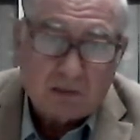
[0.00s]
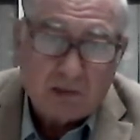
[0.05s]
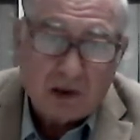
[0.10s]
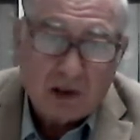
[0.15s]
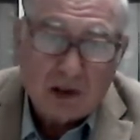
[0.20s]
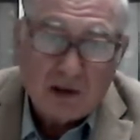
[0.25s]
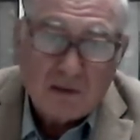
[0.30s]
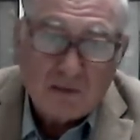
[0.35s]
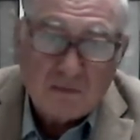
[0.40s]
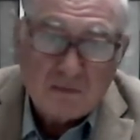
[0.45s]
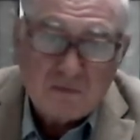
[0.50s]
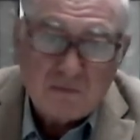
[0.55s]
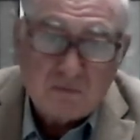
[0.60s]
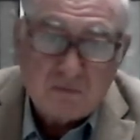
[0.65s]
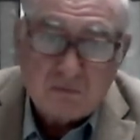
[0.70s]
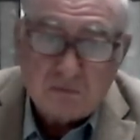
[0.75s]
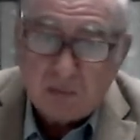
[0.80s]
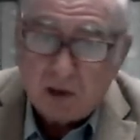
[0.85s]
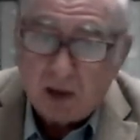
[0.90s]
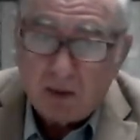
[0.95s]
give
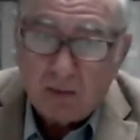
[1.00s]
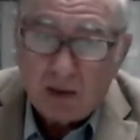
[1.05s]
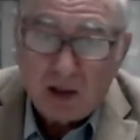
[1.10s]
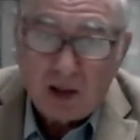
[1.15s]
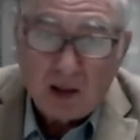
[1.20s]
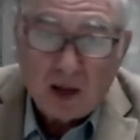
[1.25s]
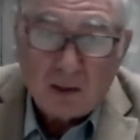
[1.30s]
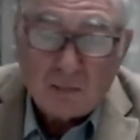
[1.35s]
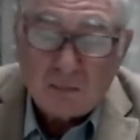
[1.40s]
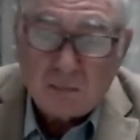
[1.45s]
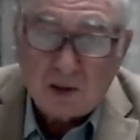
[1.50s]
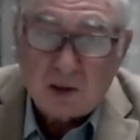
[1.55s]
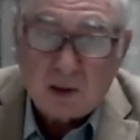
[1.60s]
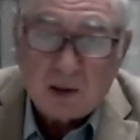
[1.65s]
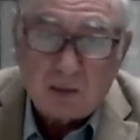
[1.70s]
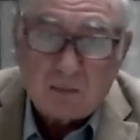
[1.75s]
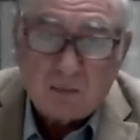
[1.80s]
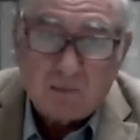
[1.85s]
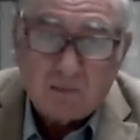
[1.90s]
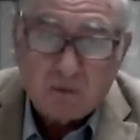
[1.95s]
maybe up
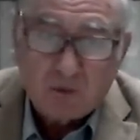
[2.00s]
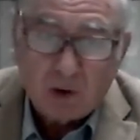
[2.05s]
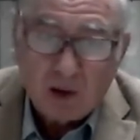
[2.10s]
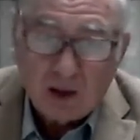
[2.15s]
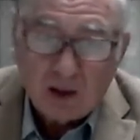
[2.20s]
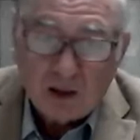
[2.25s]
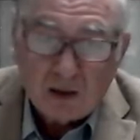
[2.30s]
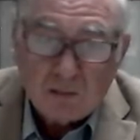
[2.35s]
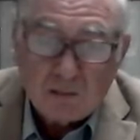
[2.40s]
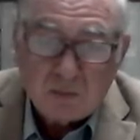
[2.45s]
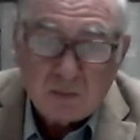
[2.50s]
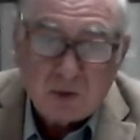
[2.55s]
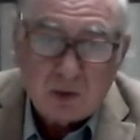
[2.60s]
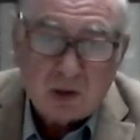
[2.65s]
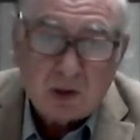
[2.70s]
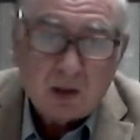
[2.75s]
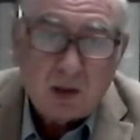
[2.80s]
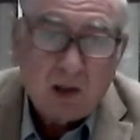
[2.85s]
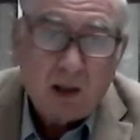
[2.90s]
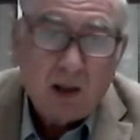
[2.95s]
some
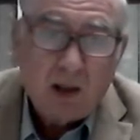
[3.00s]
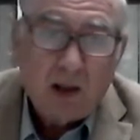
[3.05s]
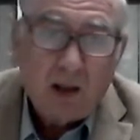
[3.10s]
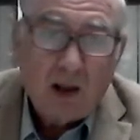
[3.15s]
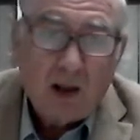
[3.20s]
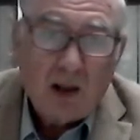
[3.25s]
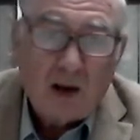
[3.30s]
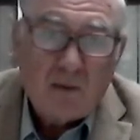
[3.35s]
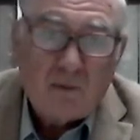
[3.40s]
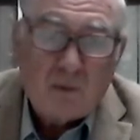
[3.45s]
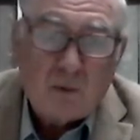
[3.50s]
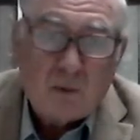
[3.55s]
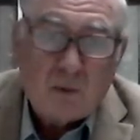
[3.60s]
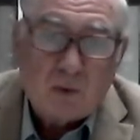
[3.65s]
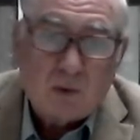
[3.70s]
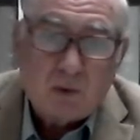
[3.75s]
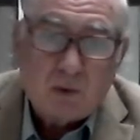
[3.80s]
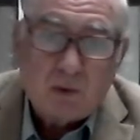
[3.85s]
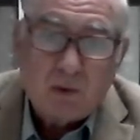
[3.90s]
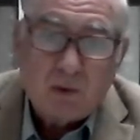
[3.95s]
freedoms
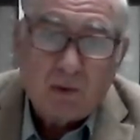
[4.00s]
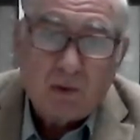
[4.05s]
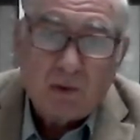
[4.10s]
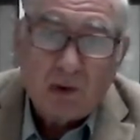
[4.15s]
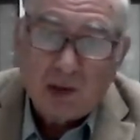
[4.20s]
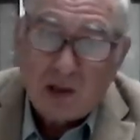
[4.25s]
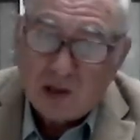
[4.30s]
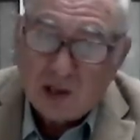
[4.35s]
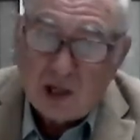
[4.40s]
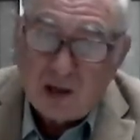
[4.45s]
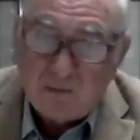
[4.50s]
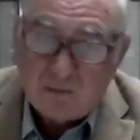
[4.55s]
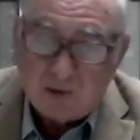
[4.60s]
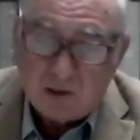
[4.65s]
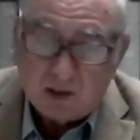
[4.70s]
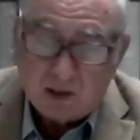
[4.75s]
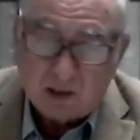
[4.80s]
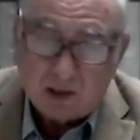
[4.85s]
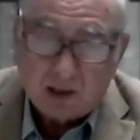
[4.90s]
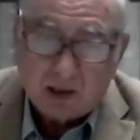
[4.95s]
for the
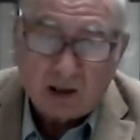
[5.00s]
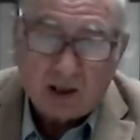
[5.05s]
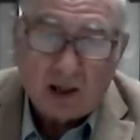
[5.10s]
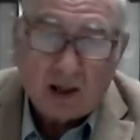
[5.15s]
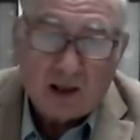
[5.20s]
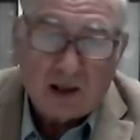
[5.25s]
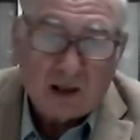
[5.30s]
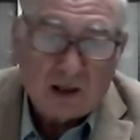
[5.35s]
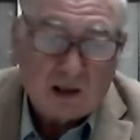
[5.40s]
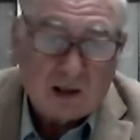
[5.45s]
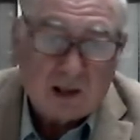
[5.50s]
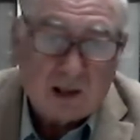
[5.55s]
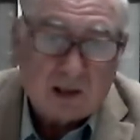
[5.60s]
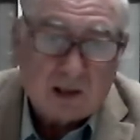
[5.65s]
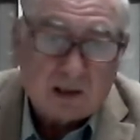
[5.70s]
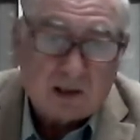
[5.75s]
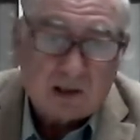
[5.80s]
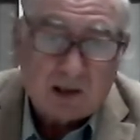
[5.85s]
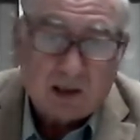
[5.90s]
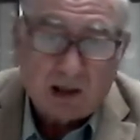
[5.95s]
safety that they could
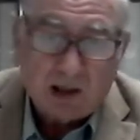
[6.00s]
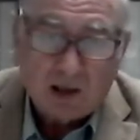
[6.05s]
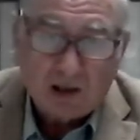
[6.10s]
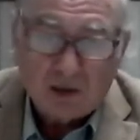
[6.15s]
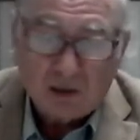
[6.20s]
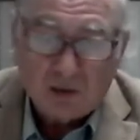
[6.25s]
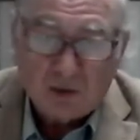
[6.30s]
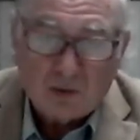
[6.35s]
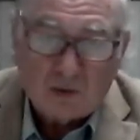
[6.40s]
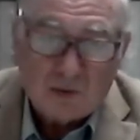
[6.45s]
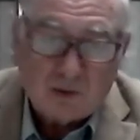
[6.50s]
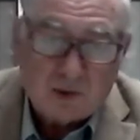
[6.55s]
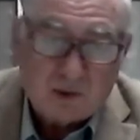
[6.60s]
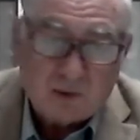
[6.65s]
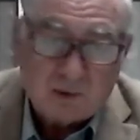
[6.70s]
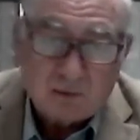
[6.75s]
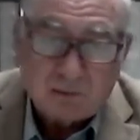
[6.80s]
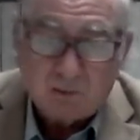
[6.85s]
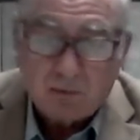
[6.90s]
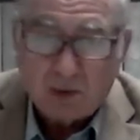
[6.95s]
get. And so
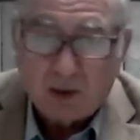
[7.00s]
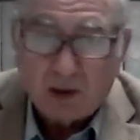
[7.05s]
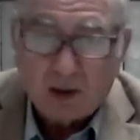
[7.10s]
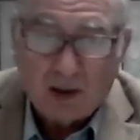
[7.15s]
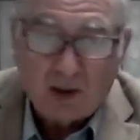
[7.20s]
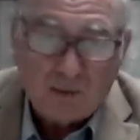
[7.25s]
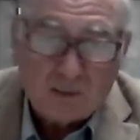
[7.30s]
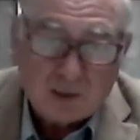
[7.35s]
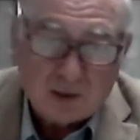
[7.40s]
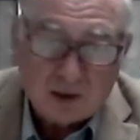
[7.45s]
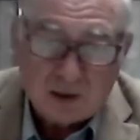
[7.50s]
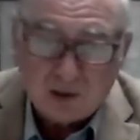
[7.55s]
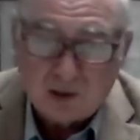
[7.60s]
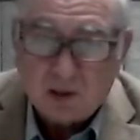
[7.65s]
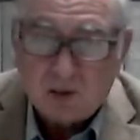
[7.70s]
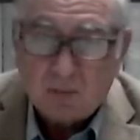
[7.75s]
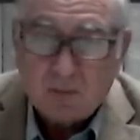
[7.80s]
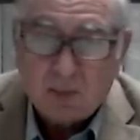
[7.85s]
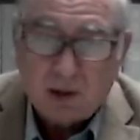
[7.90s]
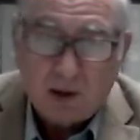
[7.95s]
there becomes a
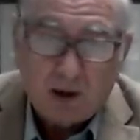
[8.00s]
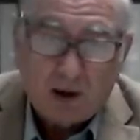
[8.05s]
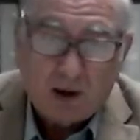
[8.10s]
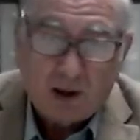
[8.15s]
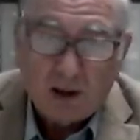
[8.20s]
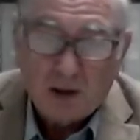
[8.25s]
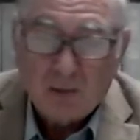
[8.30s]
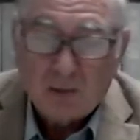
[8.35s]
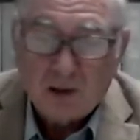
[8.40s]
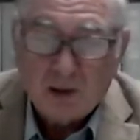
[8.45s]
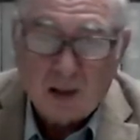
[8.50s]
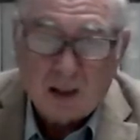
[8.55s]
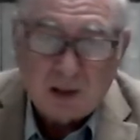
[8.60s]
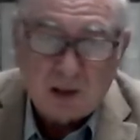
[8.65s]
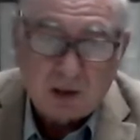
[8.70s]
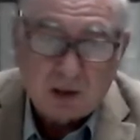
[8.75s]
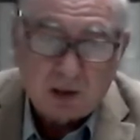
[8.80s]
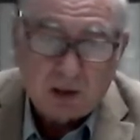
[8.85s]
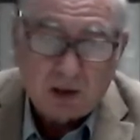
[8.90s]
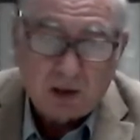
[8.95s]
symbiotic
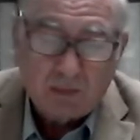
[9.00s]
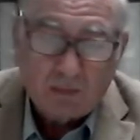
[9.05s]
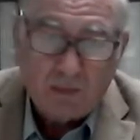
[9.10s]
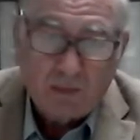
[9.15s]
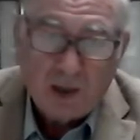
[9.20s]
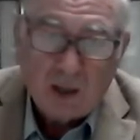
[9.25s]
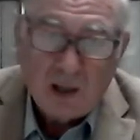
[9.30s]
relationship,